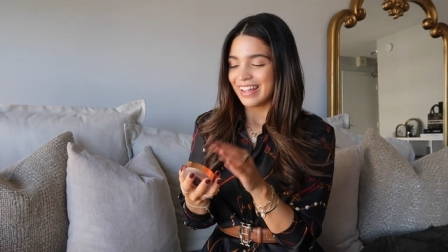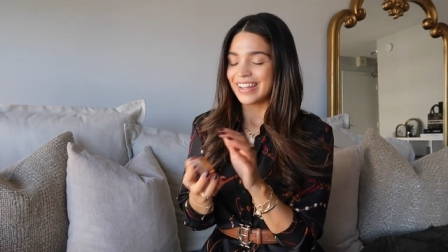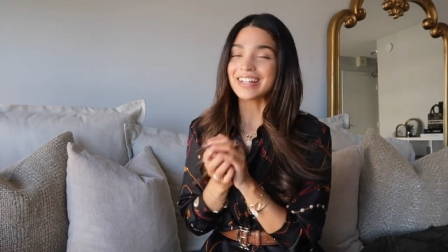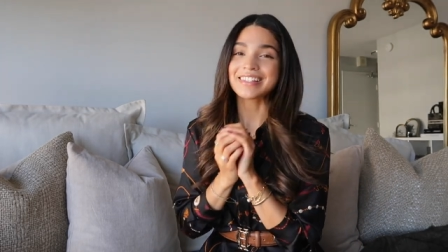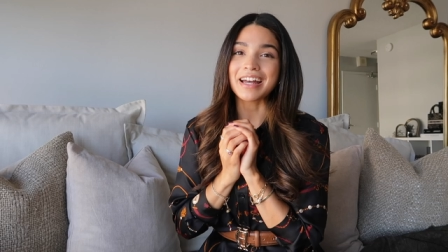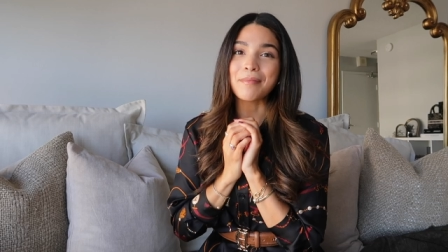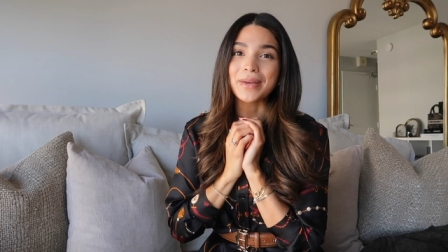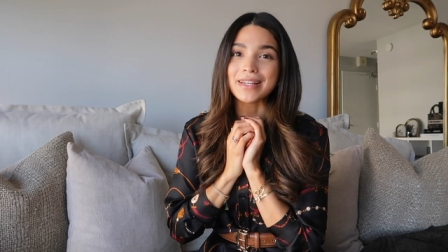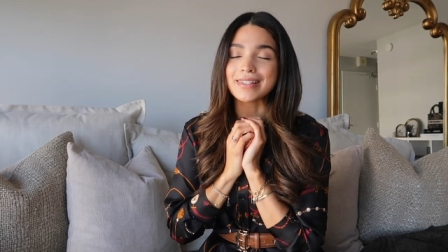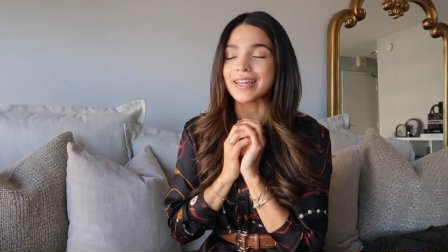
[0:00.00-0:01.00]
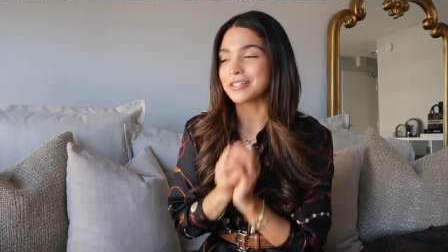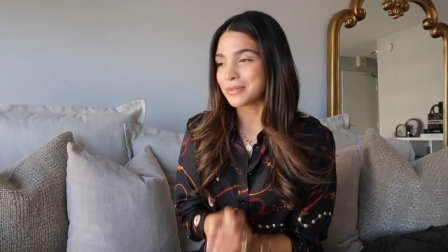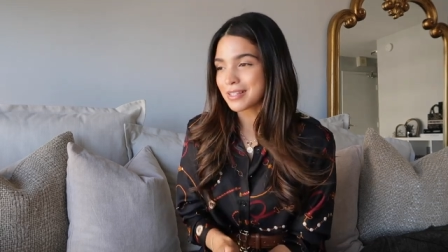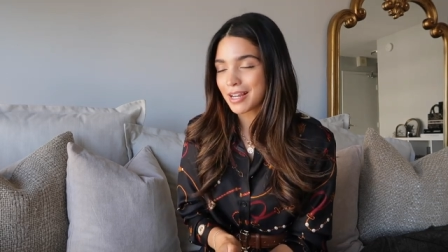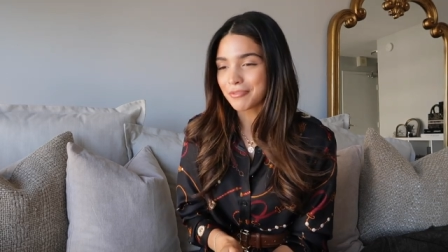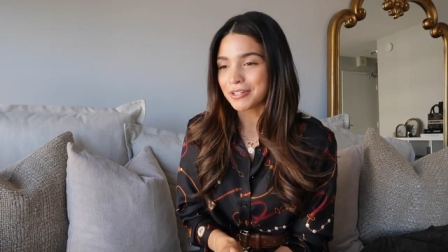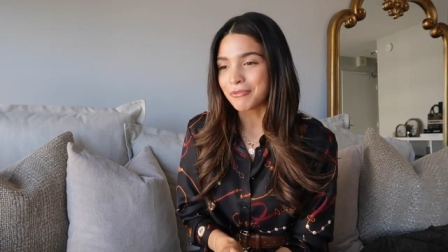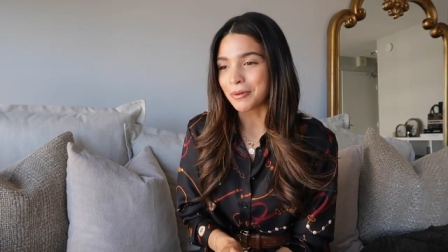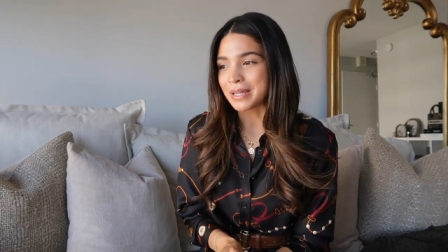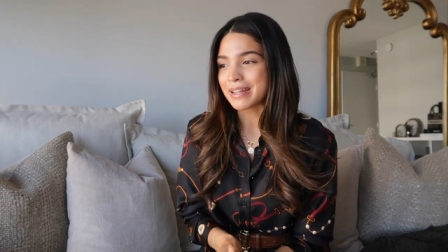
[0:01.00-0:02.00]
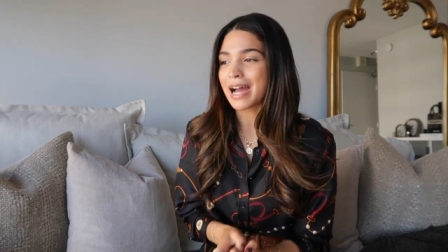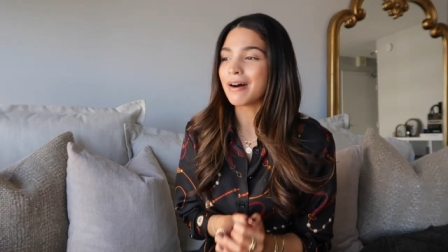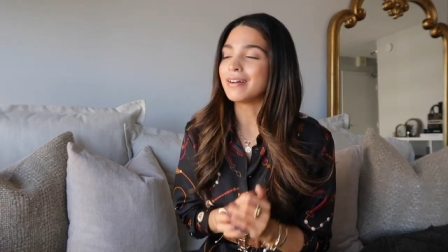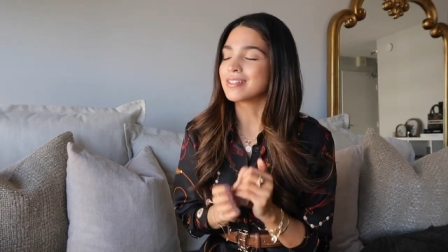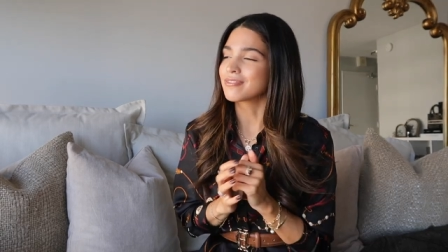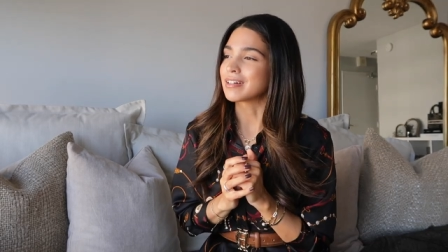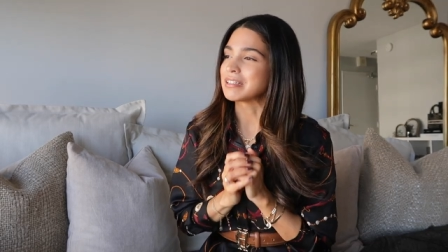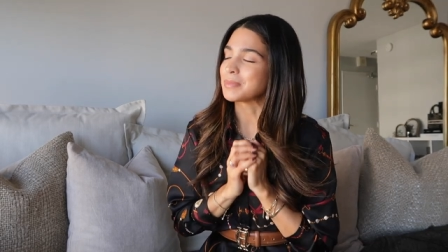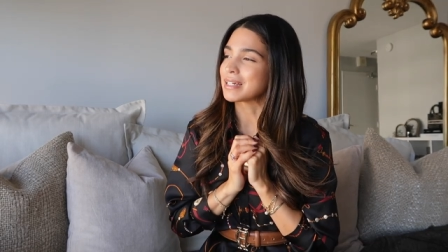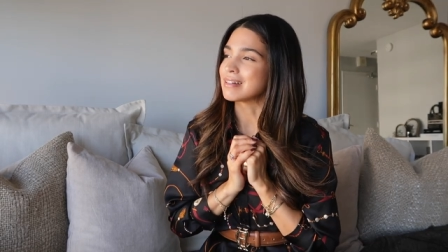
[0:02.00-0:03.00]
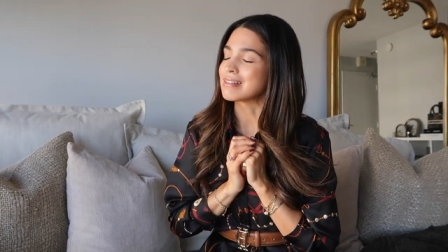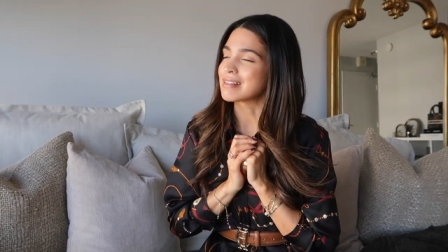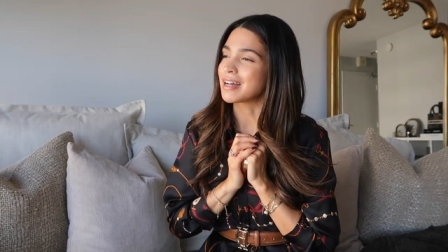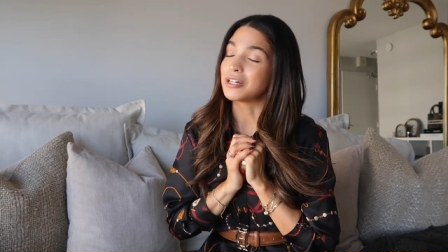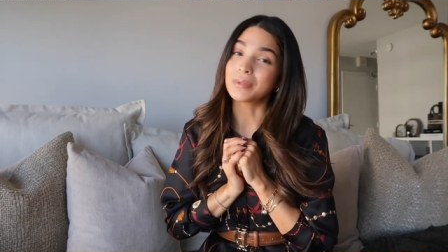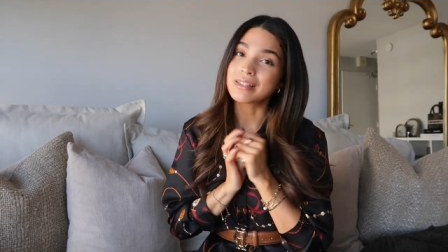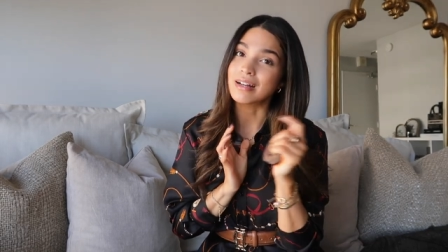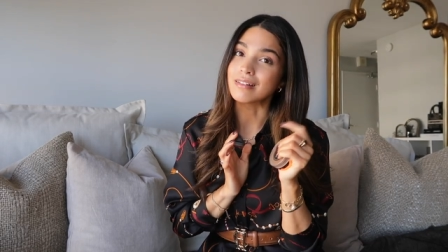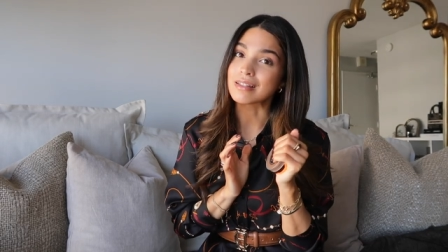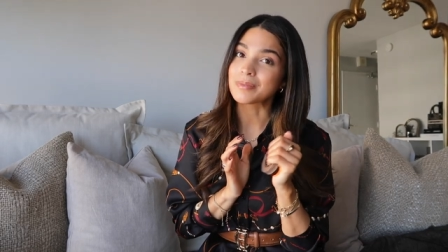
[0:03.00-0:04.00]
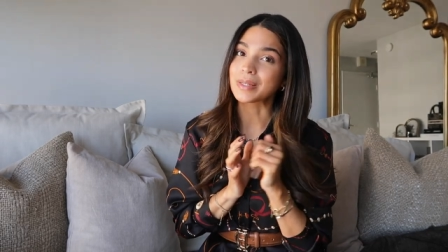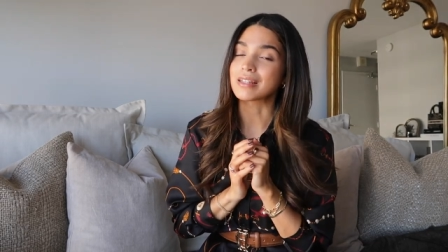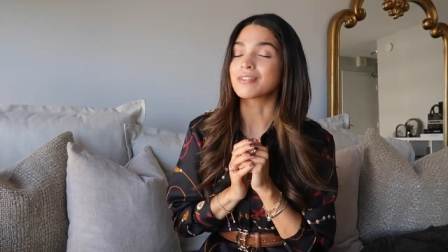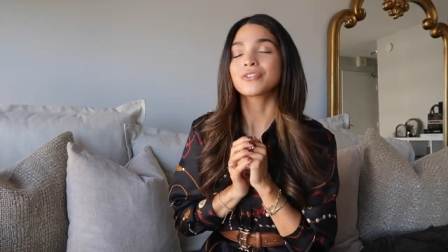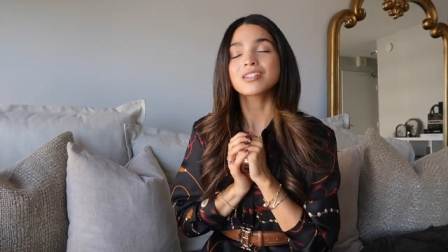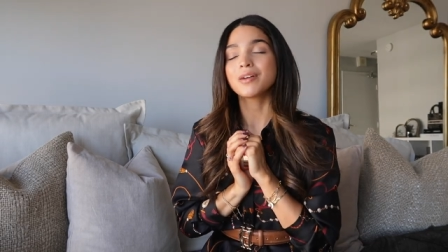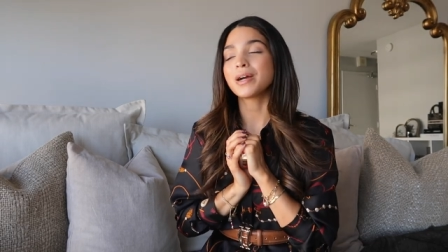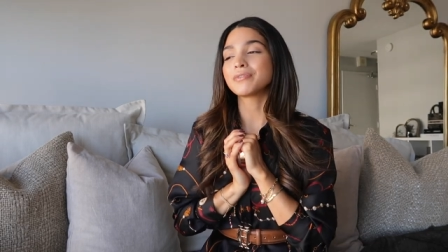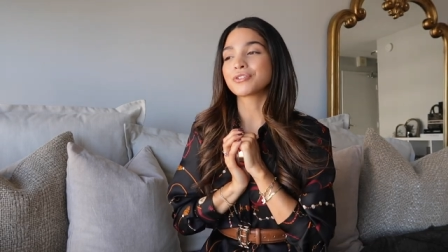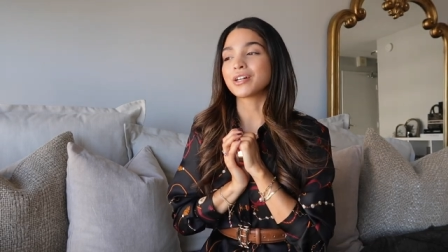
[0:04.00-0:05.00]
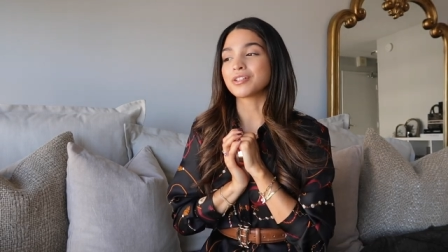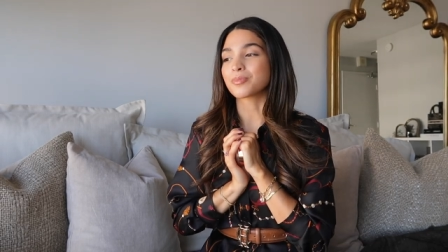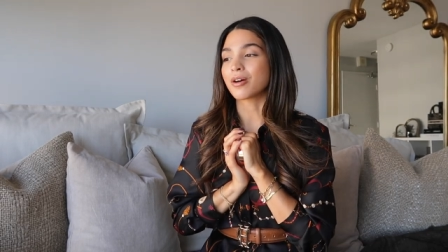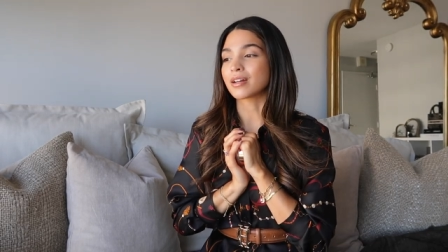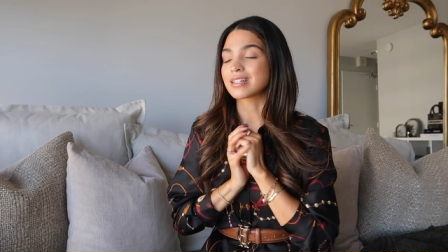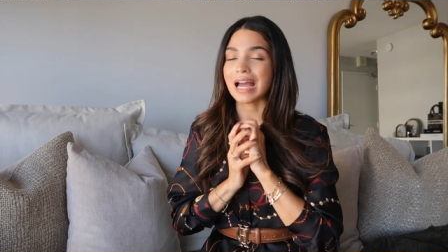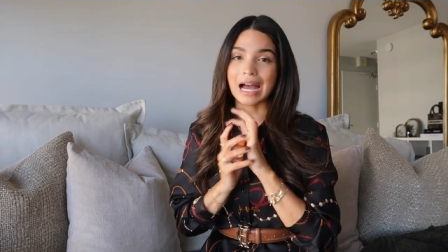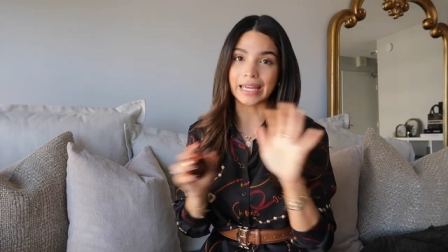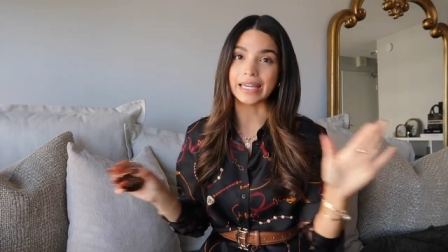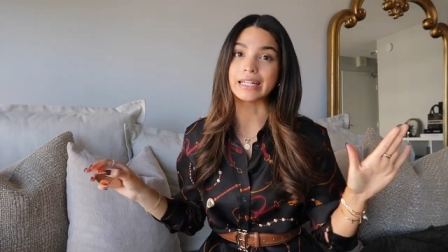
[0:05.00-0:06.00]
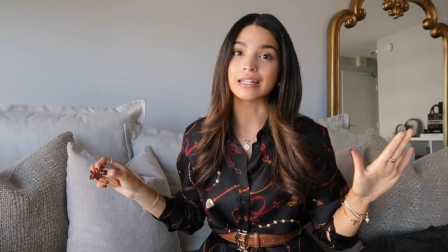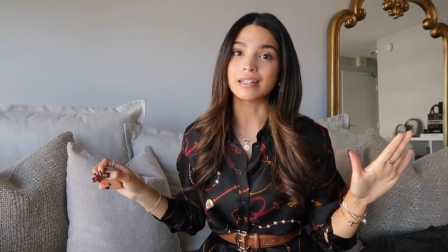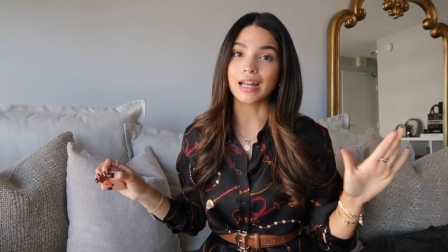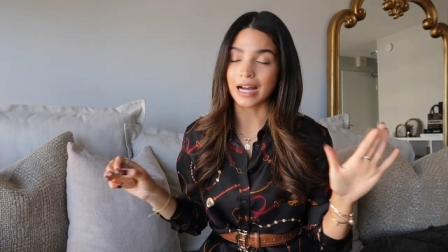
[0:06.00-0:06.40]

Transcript: Next up is a new discovery for me. Now, it's funny because I always tell this because the first time I ever tried this product, I hated it.